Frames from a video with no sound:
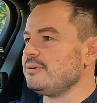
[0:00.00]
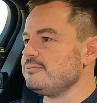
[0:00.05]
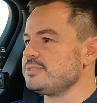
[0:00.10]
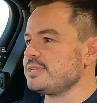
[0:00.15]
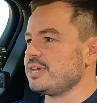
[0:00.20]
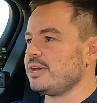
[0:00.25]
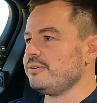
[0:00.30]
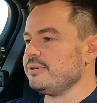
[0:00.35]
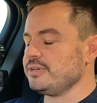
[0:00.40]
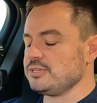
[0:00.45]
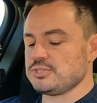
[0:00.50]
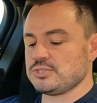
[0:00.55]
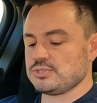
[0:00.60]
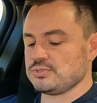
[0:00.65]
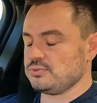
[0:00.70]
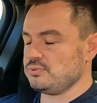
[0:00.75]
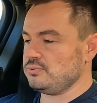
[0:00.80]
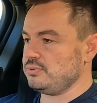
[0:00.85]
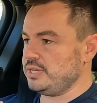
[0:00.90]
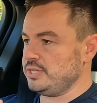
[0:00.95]
I was going
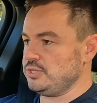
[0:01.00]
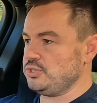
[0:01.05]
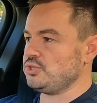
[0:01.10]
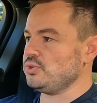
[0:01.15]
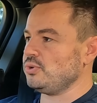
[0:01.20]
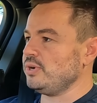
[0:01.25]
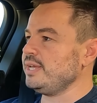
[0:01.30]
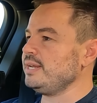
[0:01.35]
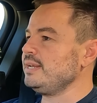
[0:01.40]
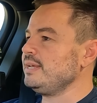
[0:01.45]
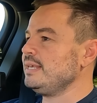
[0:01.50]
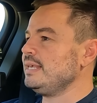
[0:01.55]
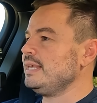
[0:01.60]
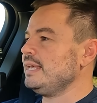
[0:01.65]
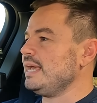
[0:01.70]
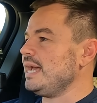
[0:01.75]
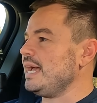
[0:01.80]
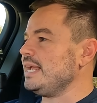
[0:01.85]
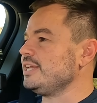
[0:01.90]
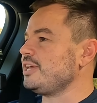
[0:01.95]
to enjoy it,
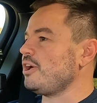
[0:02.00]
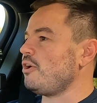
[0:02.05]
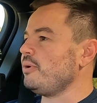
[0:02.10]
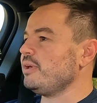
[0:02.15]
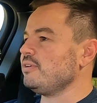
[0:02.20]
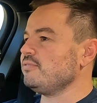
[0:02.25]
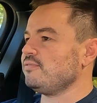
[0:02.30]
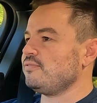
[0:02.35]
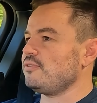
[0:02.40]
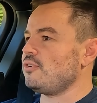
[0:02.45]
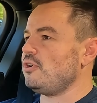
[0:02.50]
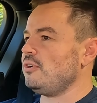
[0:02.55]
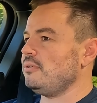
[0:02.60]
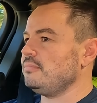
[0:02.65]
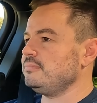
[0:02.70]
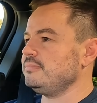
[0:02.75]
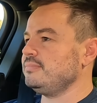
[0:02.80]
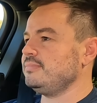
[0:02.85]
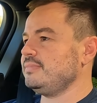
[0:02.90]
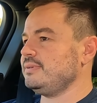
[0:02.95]
and going
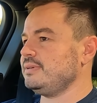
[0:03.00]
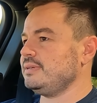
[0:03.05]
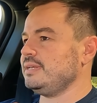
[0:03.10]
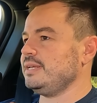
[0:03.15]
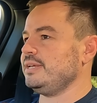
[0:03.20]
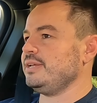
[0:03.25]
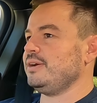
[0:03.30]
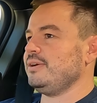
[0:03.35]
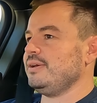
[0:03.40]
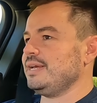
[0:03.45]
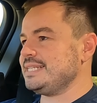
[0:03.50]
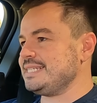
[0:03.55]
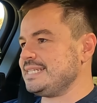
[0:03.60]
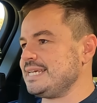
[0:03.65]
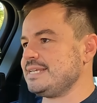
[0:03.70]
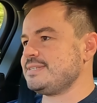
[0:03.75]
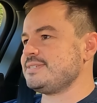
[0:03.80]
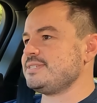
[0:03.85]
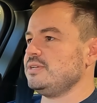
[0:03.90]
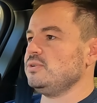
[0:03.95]
from, you know, a
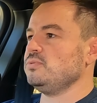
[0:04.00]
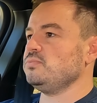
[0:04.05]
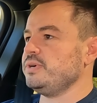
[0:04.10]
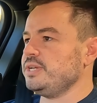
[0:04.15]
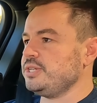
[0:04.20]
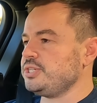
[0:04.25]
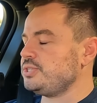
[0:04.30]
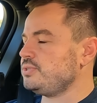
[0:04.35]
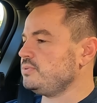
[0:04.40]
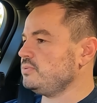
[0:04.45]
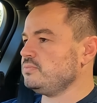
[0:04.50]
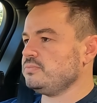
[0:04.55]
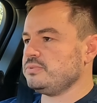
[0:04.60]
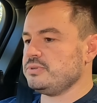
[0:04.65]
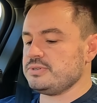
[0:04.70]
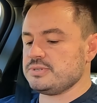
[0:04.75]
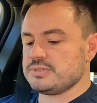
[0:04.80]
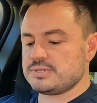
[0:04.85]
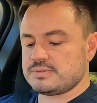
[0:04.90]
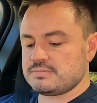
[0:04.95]
Tesla which
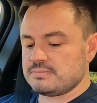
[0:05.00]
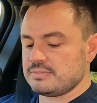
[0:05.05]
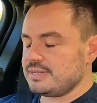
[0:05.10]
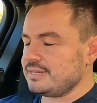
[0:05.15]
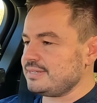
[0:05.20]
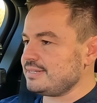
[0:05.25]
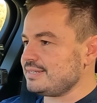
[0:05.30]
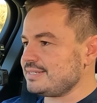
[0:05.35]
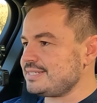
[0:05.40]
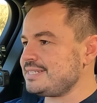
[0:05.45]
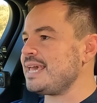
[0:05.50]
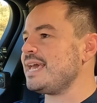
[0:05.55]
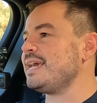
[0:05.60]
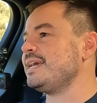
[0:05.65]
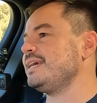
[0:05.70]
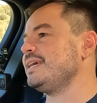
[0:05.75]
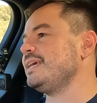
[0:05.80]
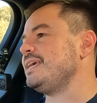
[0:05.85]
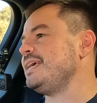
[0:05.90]
was tech